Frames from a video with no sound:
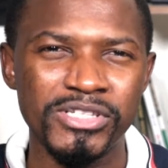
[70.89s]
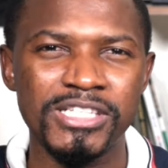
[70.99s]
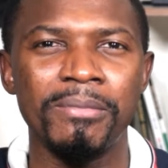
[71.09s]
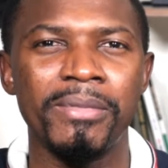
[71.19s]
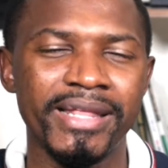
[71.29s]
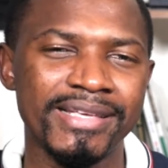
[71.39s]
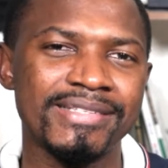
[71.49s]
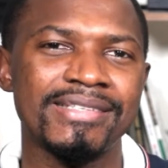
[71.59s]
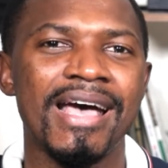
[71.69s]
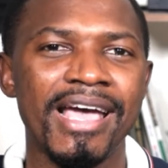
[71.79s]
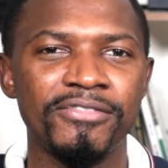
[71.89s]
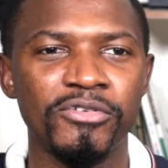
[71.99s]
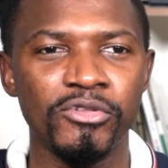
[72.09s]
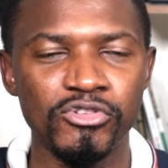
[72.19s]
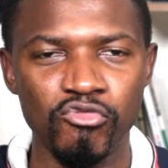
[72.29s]
some money aside
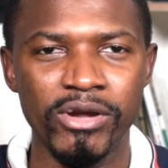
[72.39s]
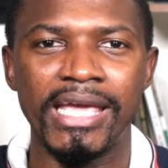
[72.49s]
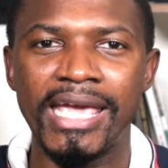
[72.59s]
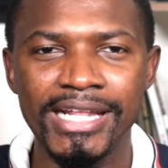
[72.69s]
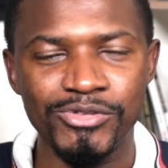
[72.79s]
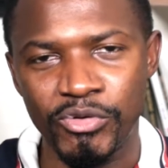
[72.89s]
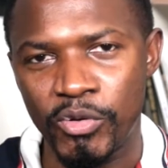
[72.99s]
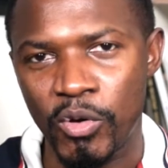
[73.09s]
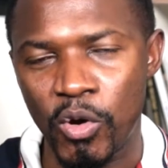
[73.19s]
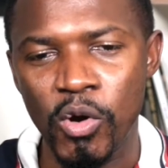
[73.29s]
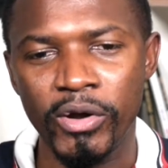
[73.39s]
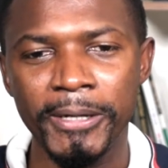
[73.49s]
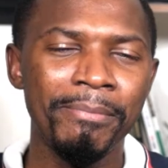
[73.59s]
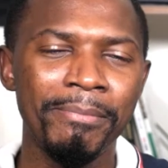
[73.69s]
for those grandkids when you're gone.